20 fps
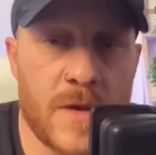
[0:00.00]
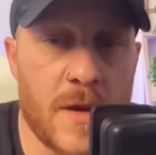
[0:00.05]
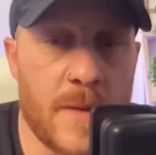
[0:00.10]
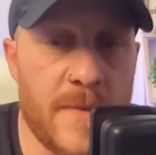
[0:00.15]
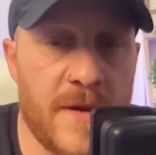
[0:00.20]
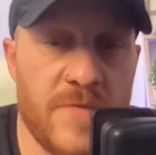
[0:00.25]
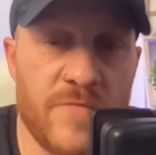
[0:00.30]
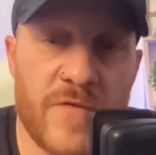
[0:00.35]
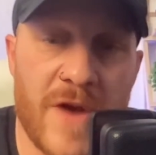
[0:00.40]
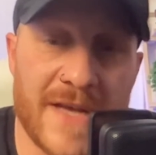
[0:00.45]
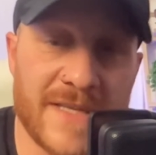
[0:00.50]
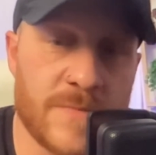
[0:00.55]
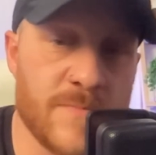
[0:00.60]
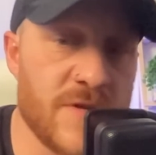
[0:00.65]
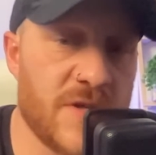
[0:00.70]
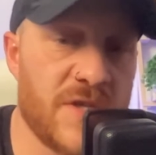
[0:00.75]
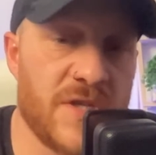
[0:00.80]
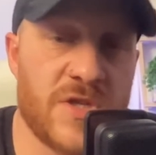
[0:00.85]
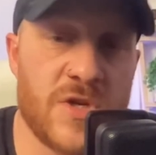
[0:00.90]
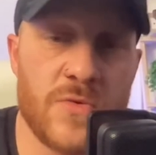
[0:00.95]
I mean,
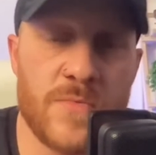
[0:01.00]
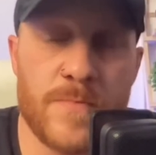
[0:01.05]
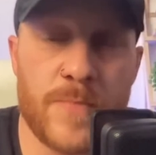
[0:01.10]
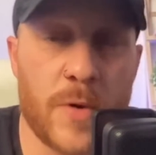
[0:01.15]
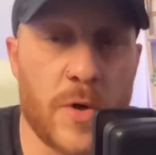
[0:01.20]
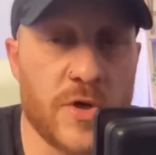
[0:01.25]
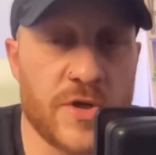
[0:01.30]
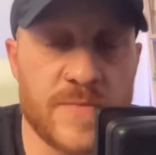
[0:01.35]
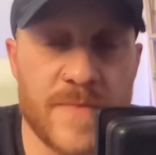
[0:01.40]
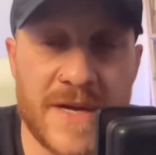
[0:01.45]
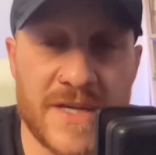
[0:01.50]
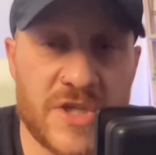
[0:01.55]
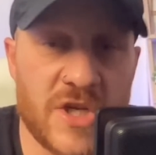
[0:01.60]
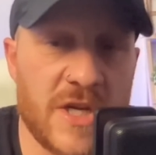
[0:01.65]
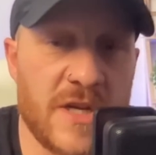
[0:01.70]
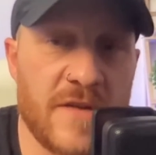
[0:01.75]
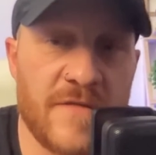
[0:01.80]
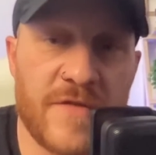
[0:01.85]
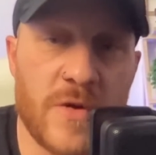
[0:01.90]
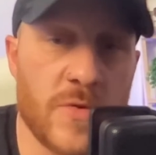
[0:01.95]
Rasmus is doing post-match
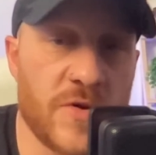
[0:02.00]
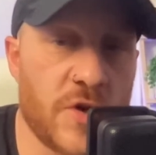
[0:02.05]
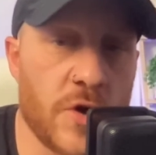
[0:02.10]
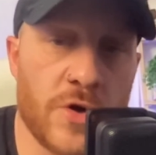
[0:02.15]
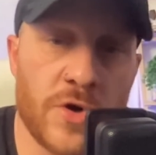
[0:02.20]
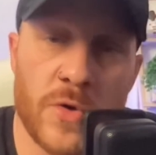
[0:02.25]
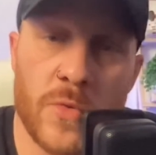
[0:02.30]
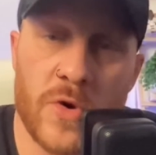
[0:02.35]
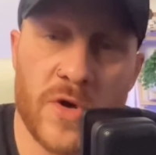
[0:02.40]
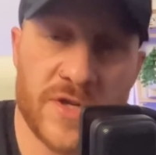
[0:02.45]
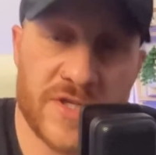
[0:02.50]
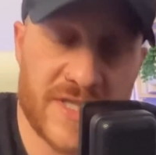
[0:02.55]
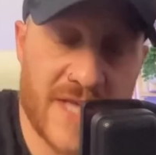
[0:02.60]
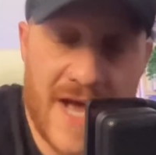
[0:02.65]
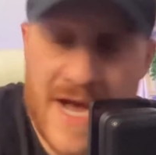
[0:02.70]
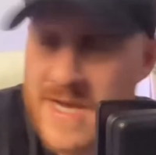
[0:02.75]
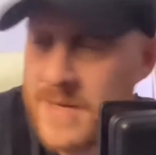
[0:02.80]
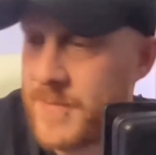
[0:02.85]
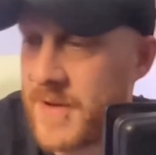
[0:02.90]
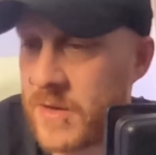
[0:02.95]
interview. I don't know what's
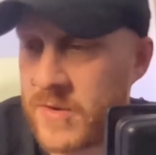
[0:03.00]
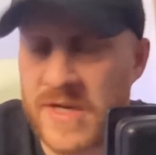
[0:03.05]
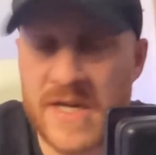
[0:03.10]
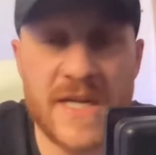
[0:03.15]
that about.